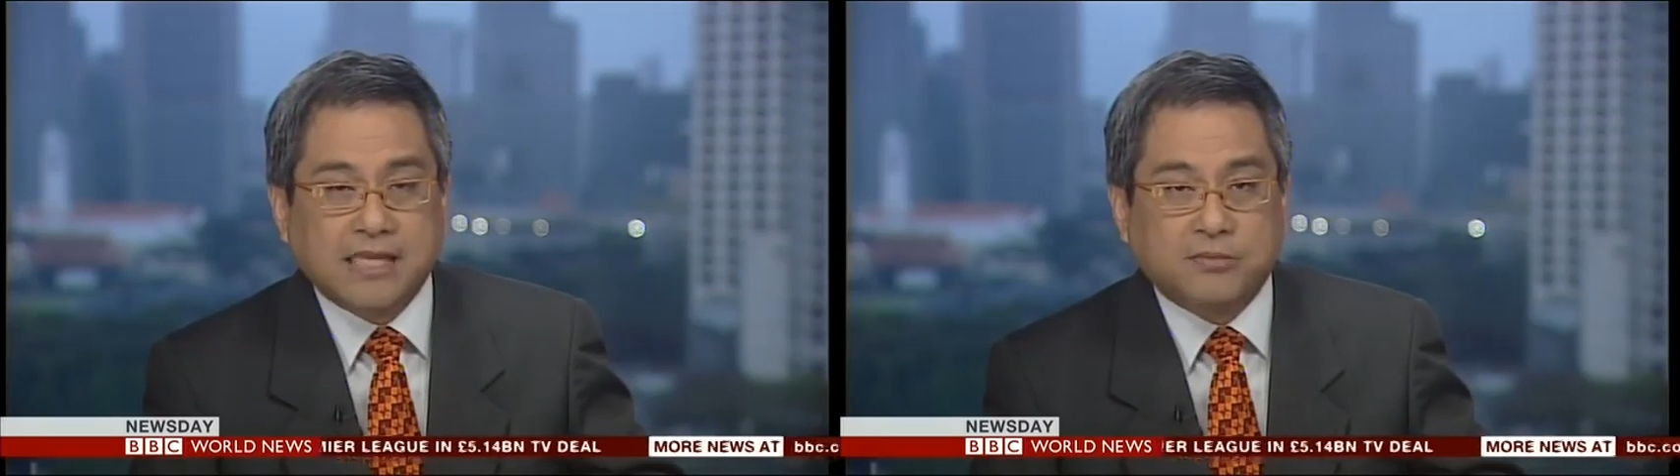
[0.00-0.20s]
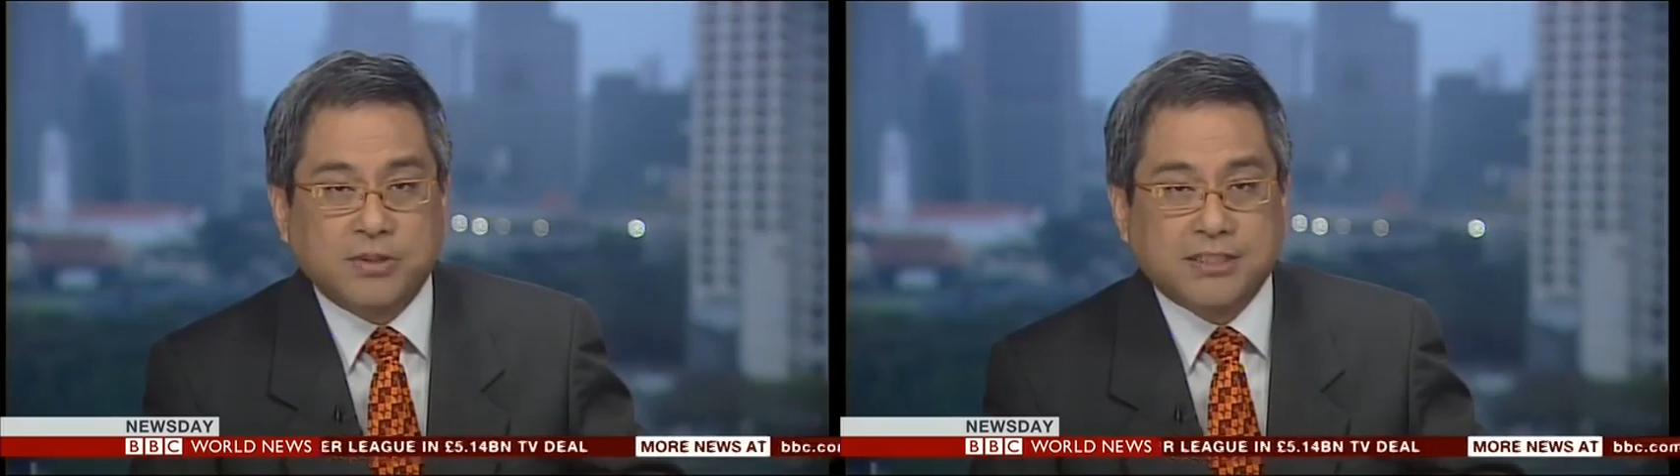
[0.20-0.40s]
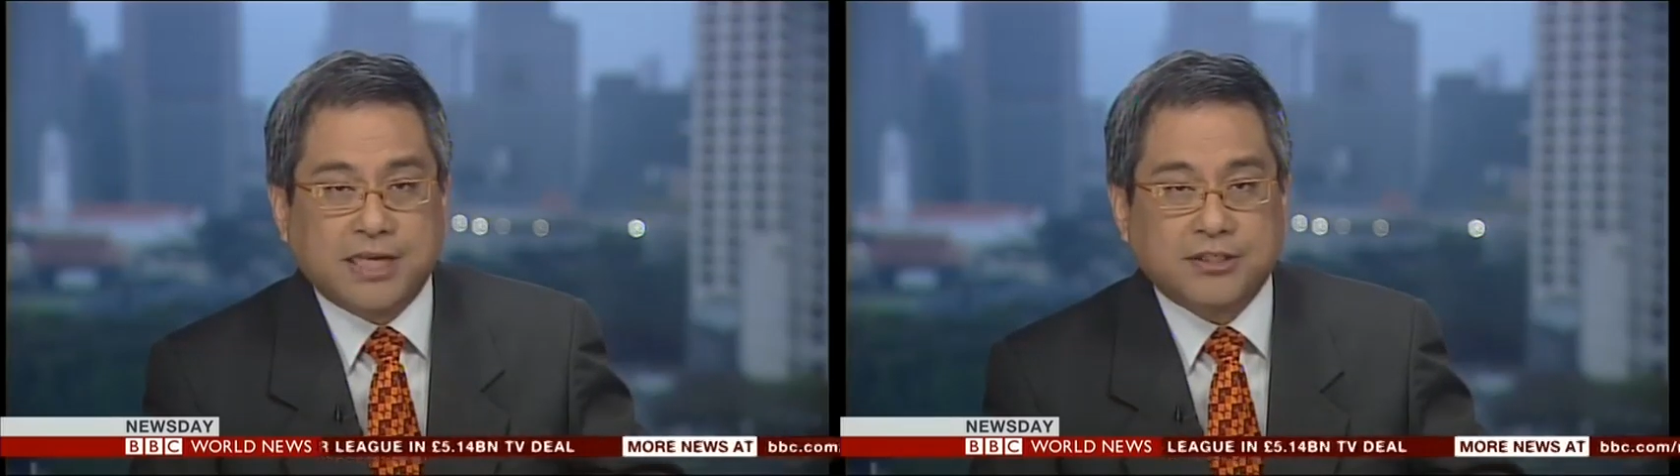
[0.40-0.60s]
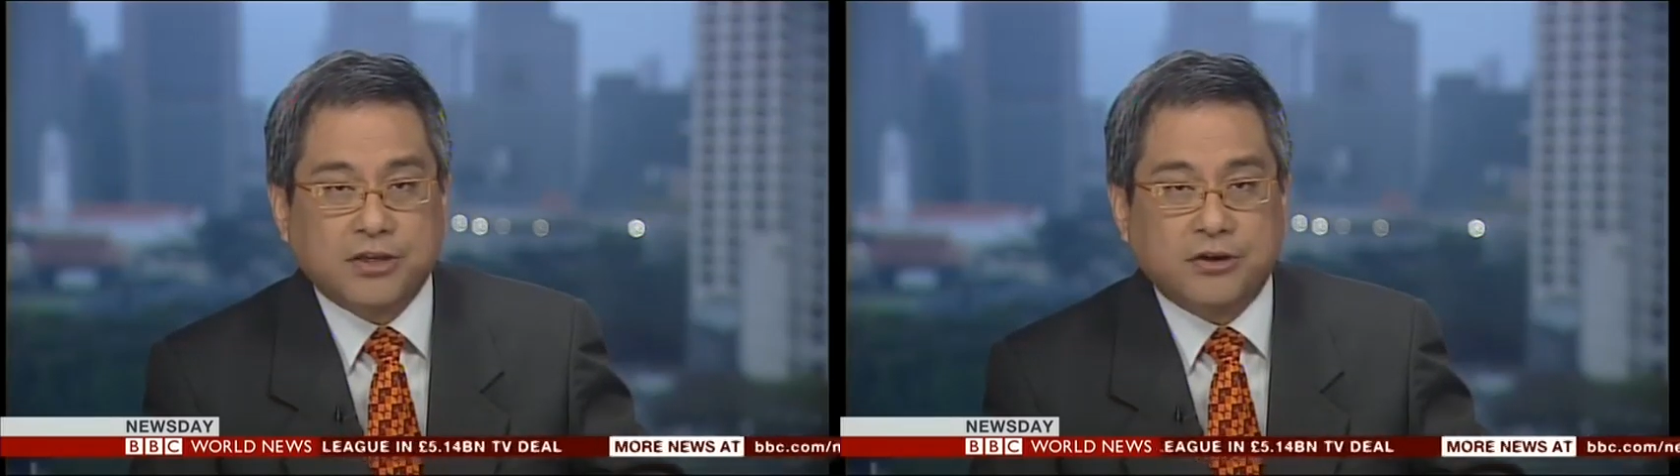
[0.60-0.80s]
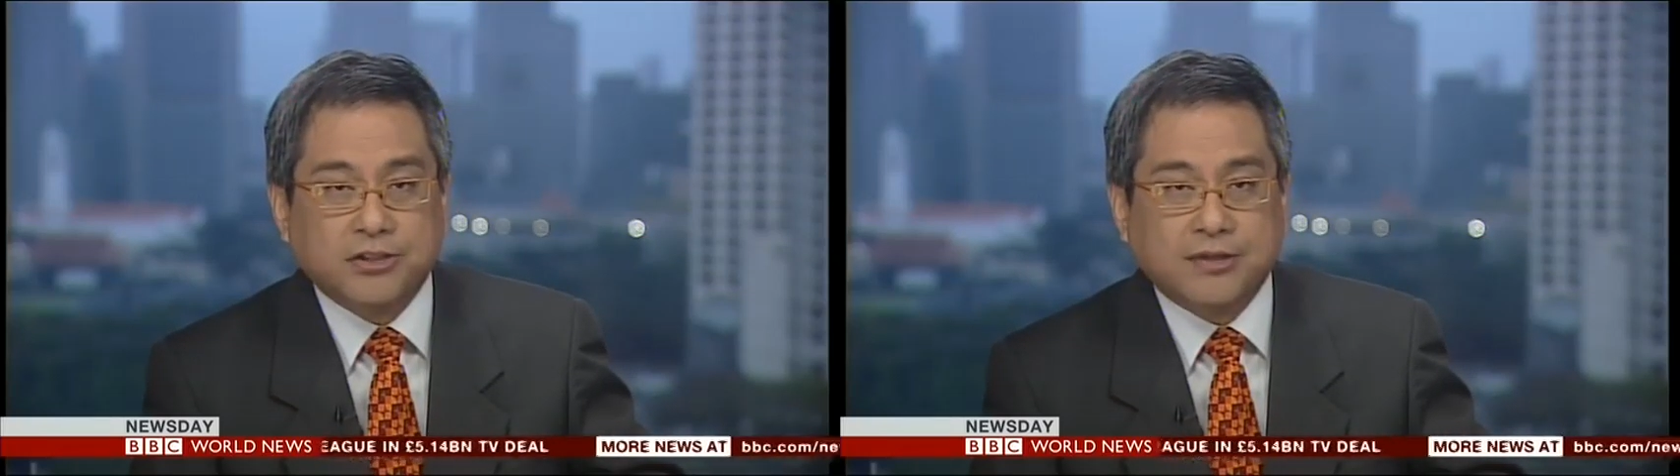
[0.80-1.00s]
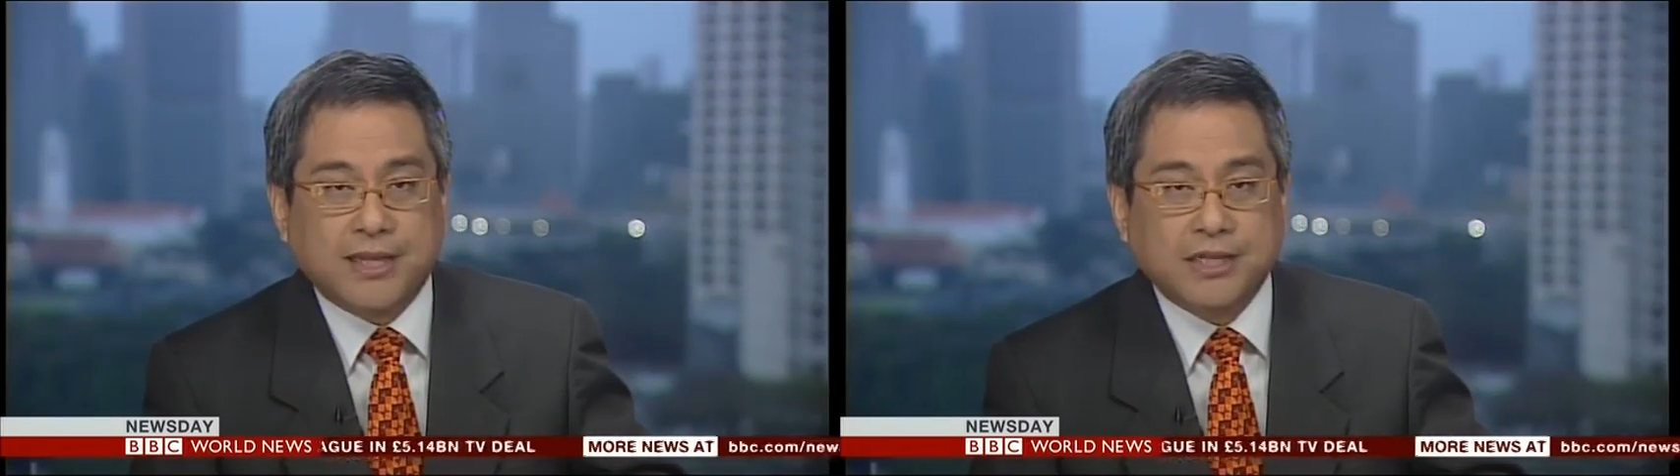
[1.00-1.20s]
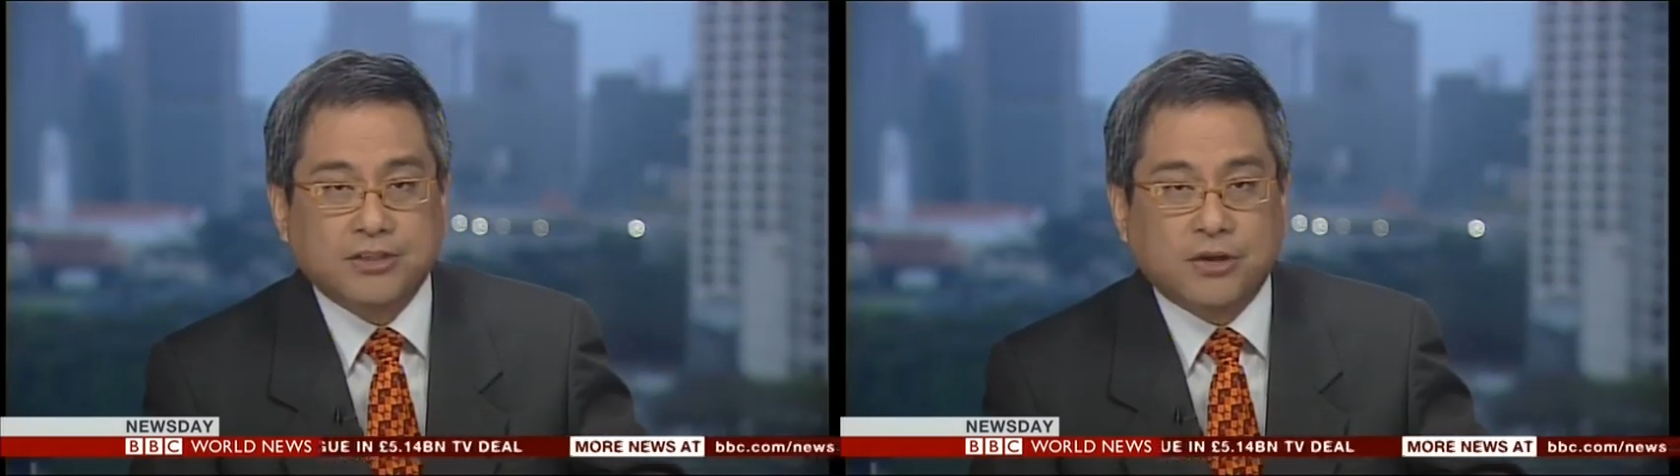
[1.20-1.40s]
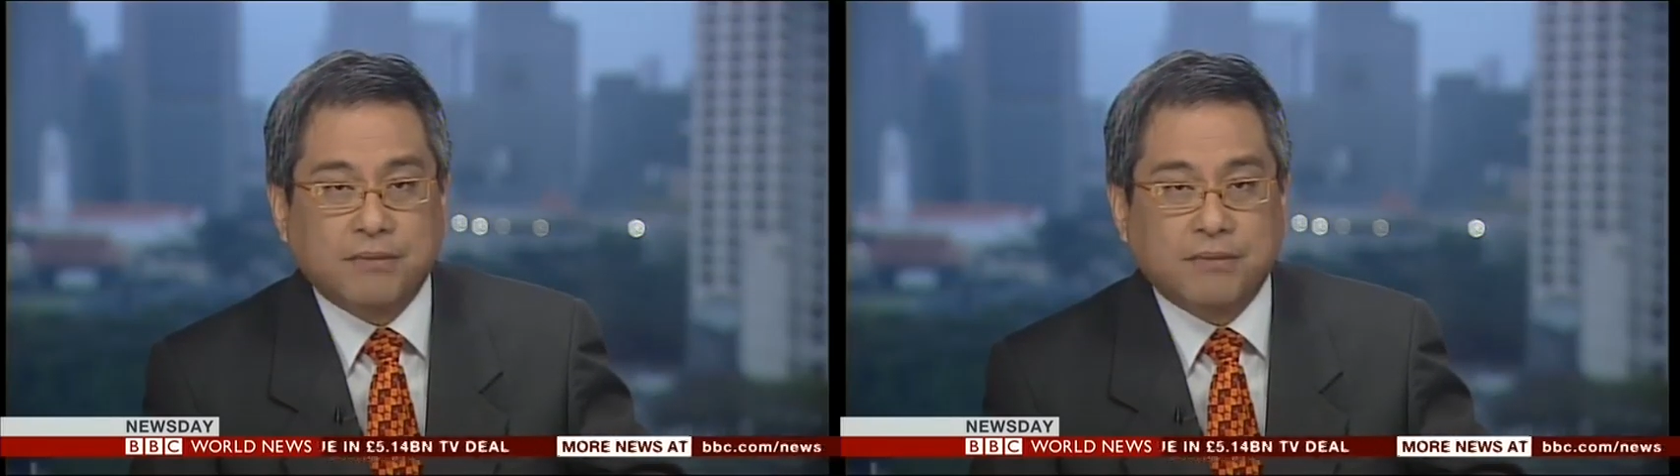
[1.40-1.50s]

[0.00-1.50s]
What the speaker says: Alice Budisatrio. Australia is to